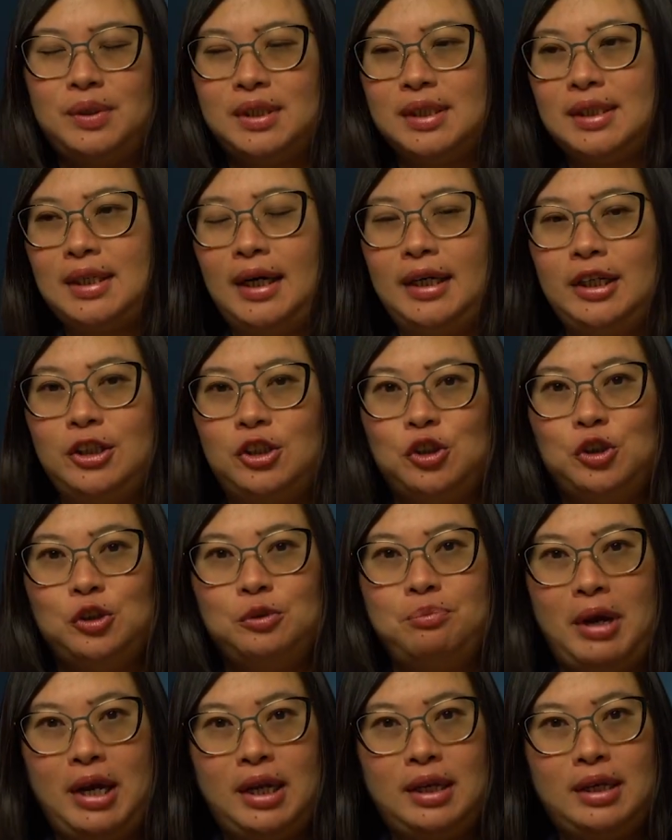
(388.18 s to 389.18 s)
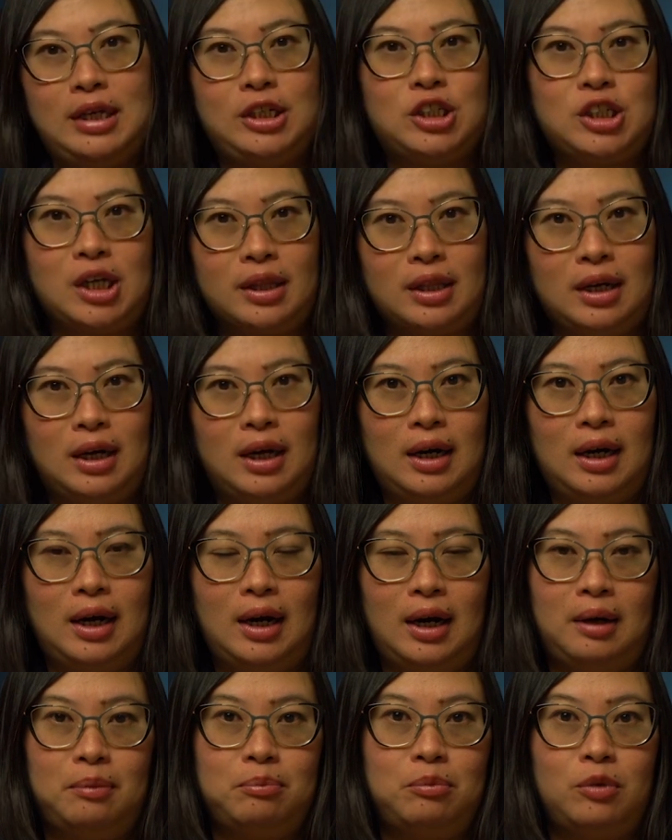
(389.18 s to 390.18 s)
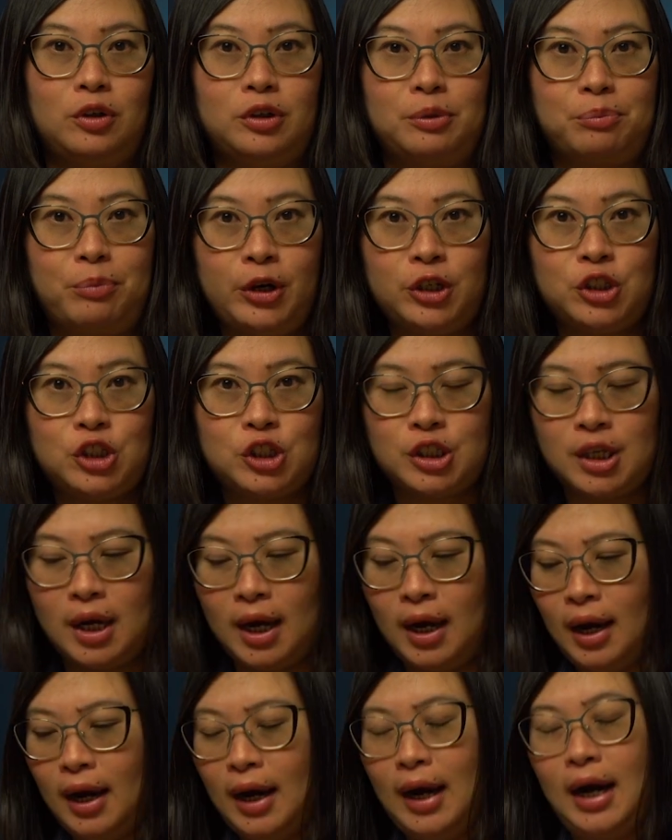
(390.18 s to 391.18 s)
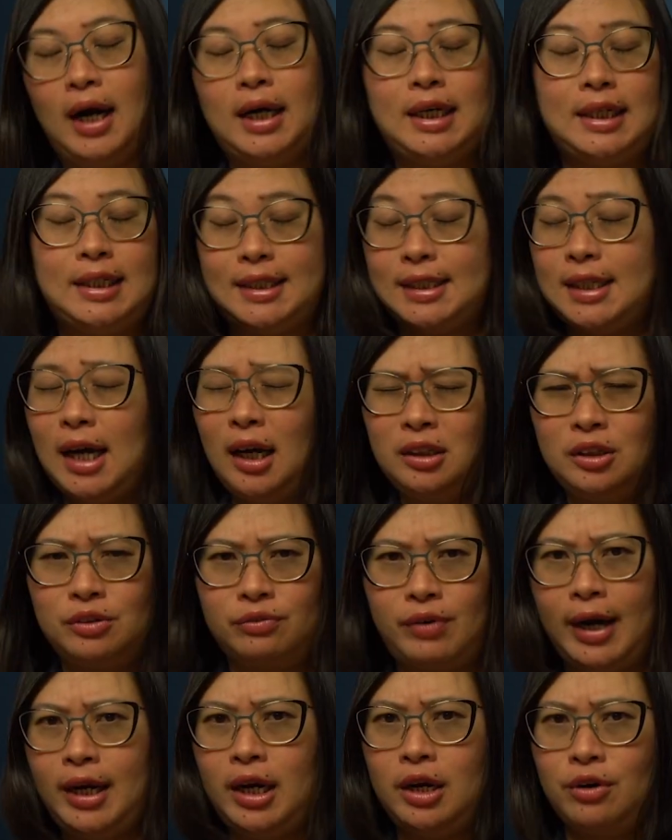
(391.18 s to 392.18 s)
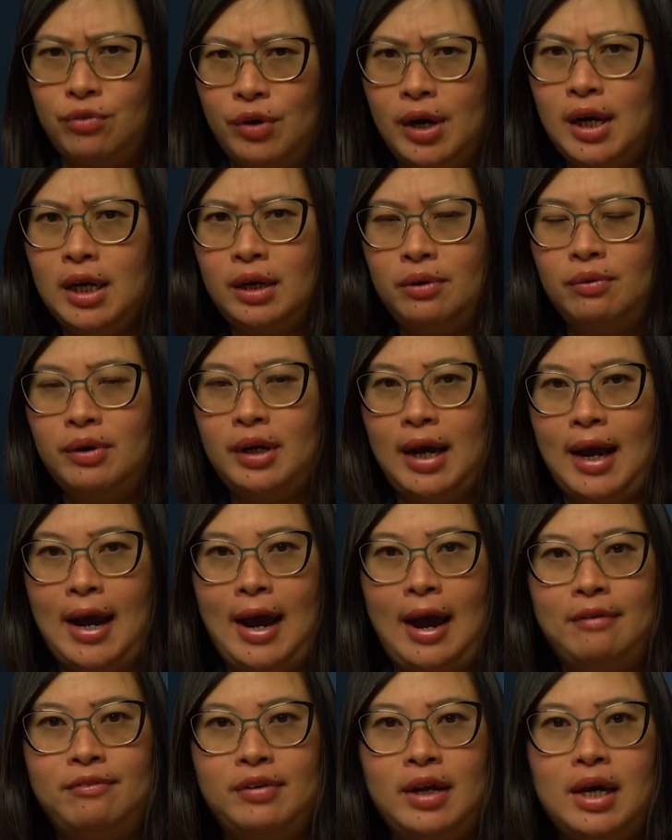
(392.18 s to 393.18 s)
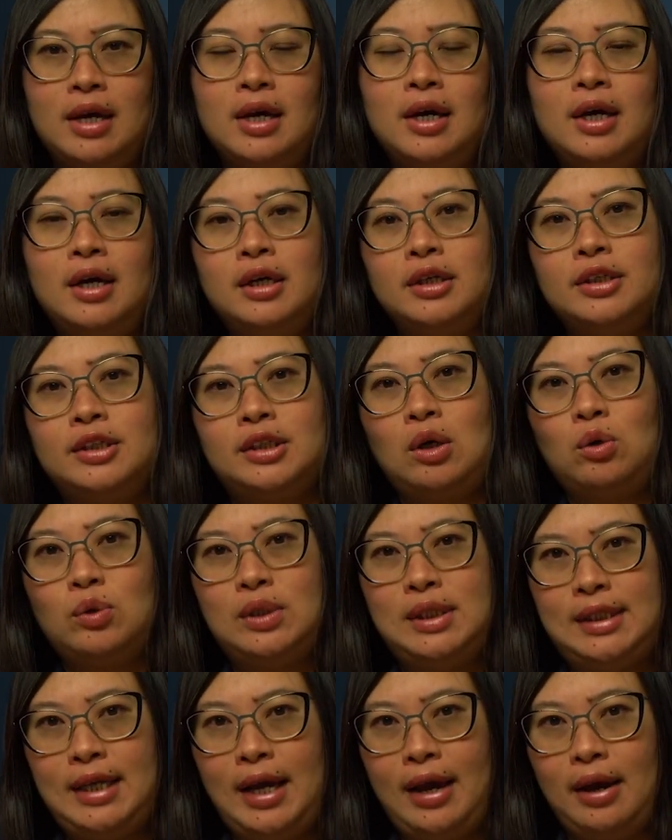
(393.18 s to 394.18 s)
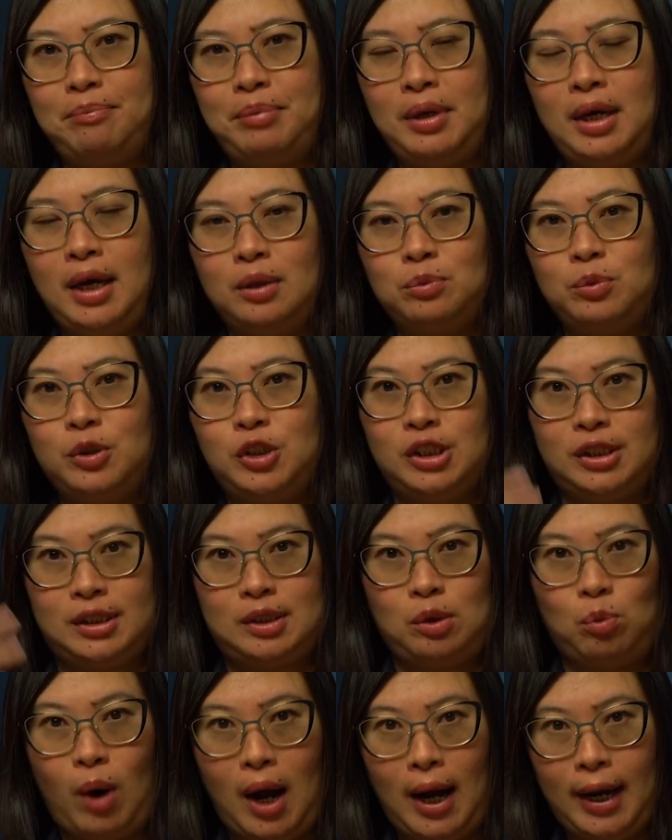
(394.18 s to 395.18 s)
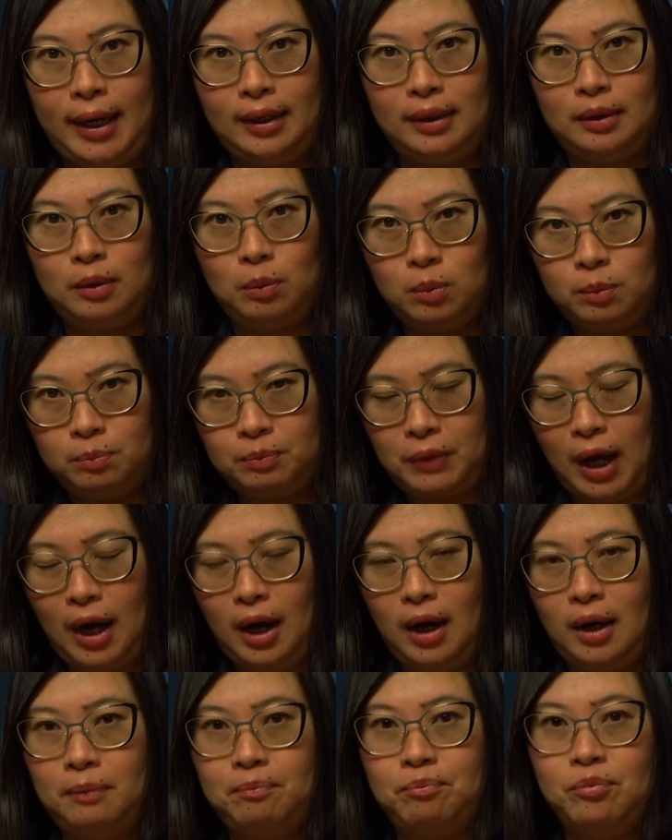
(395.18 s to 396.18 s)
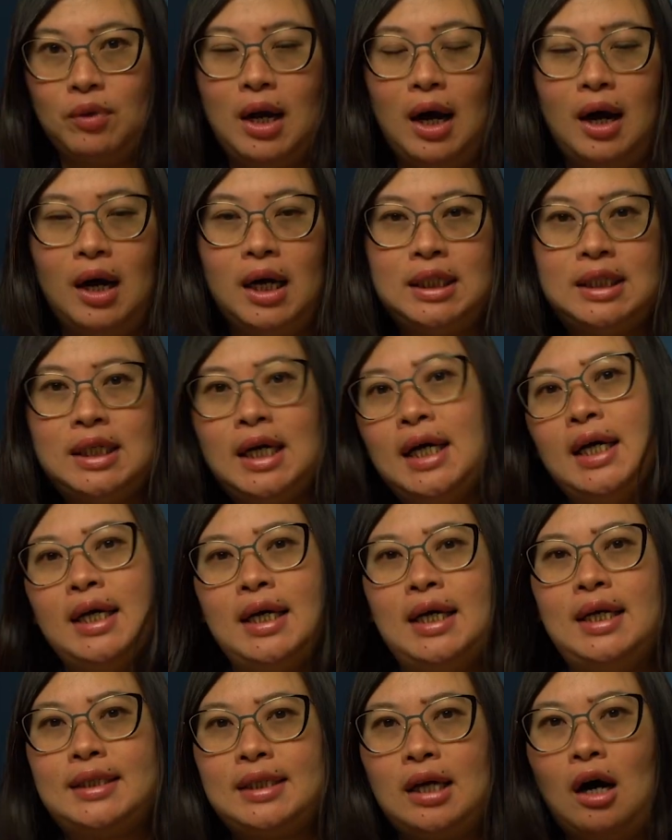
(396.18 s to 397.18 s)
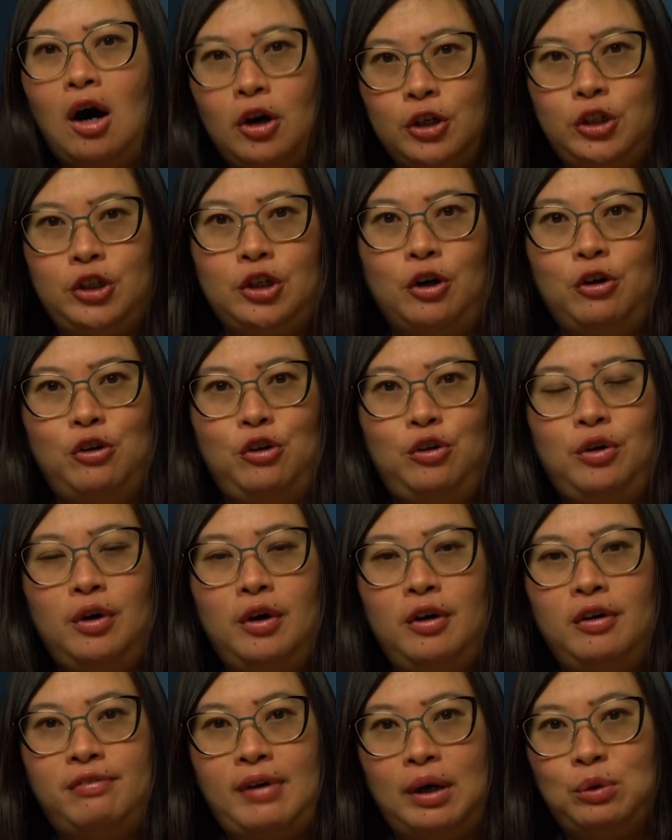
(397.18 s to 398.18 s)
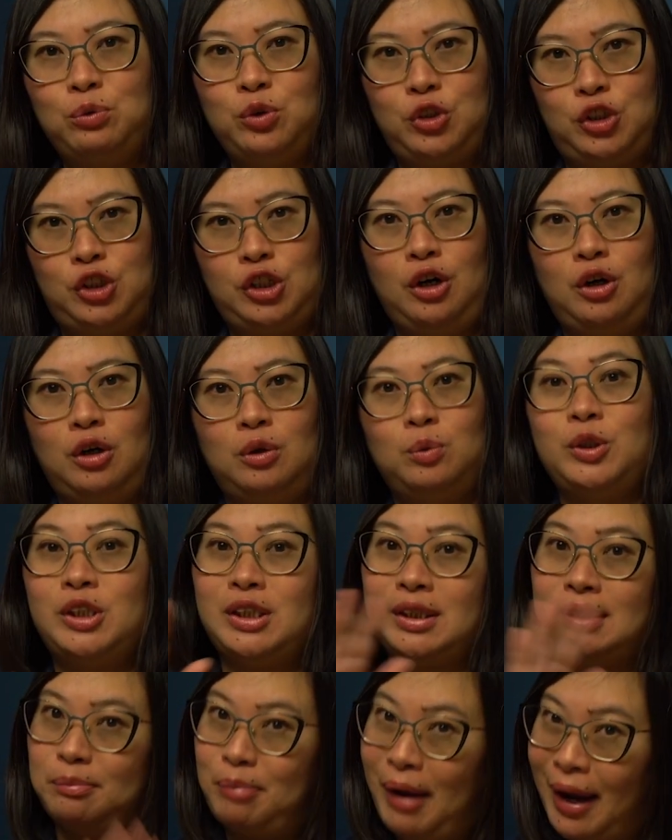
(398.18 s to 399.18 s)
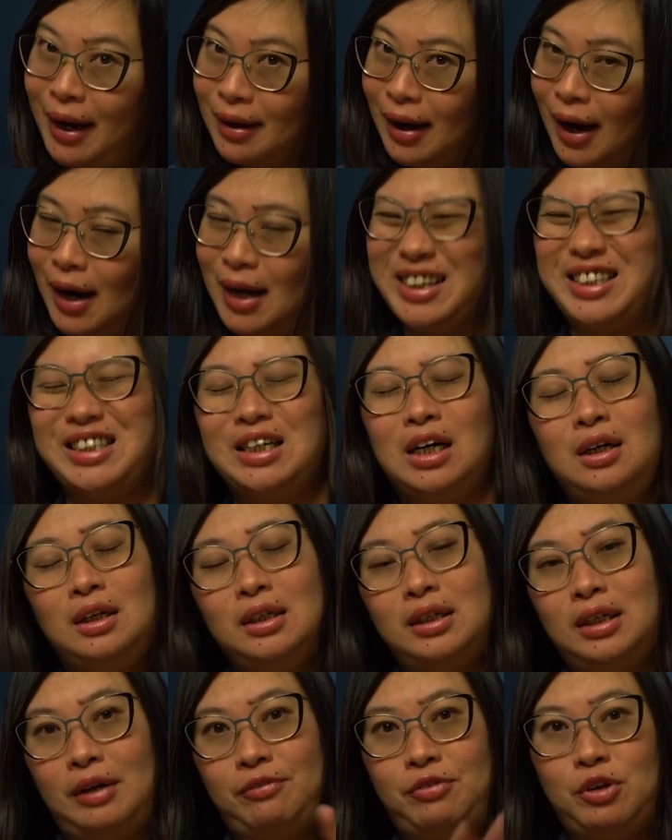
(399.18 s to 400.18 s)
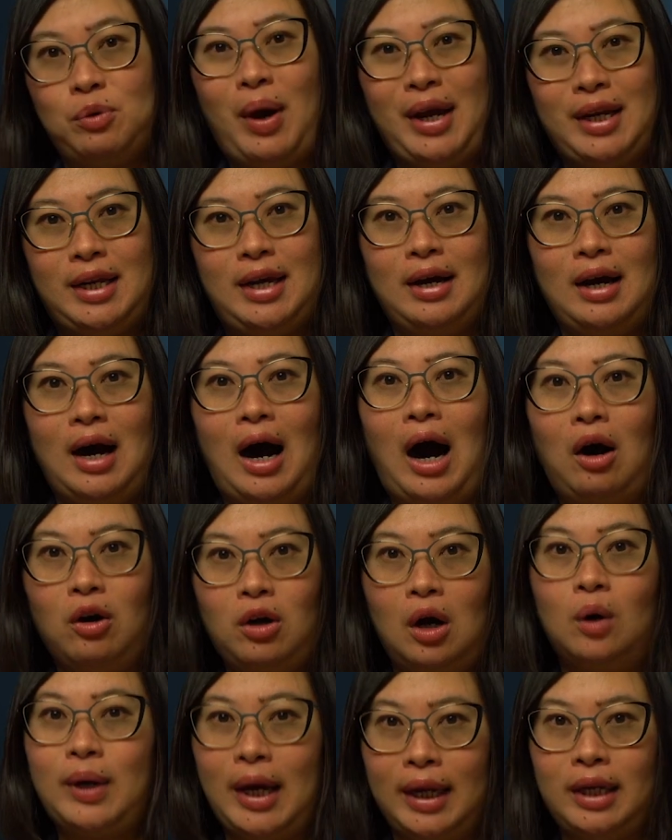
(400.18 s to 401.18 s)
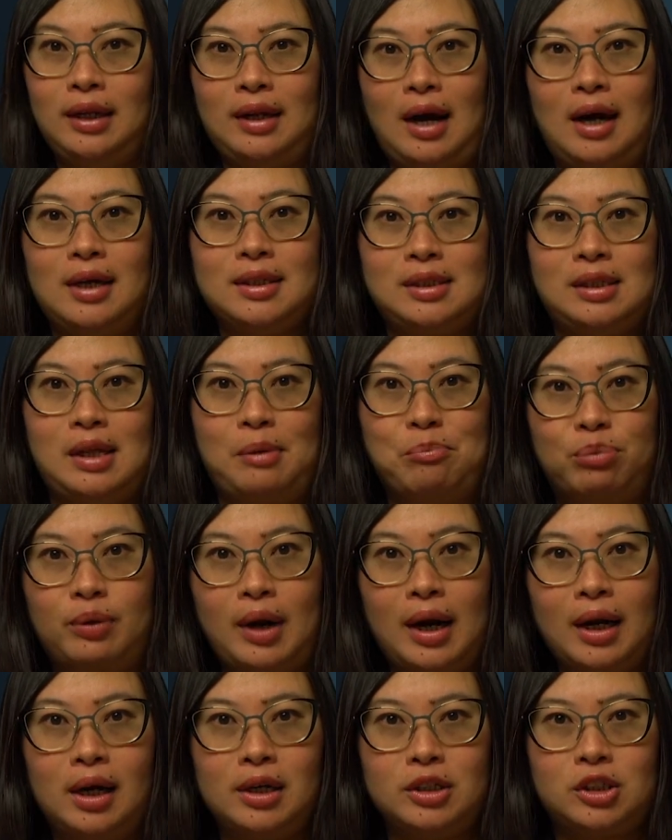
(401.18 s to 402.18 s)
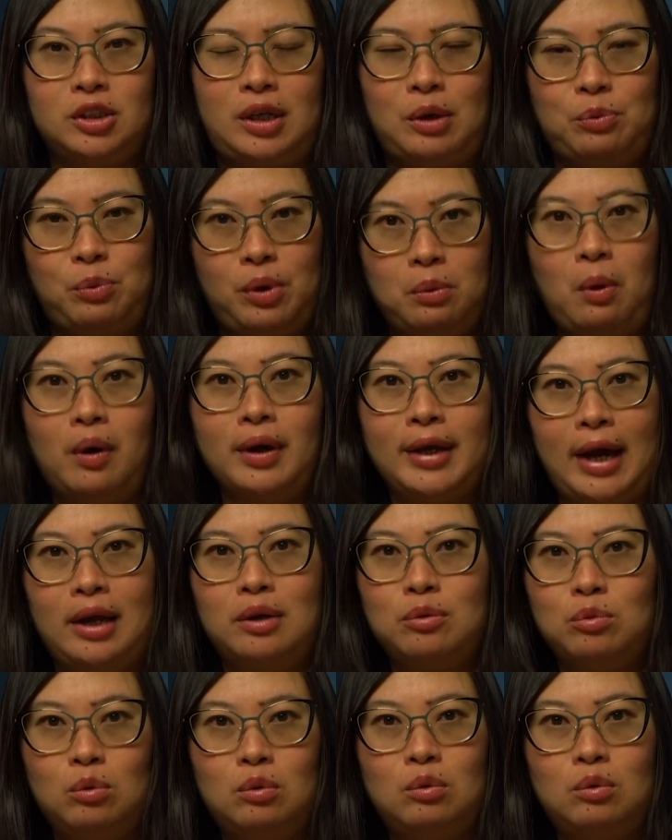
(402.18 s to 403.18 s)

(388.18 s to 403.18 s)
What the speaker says: deciding to meet each other on the bridge. It started raining really, really heavily. So Xie Bian, which is the white guard, he said, Fan Wujiu, which is the black guard, if you wait here, I'll go get us an umbrella so that we won't get